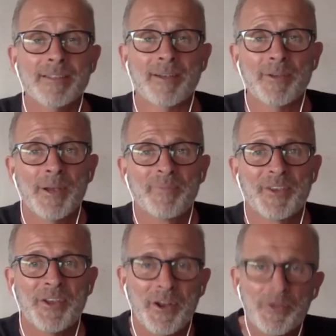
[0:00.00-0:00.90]
So
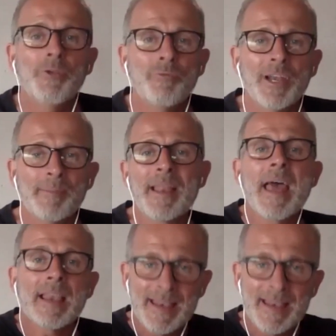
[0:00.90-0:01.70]
you've really been able to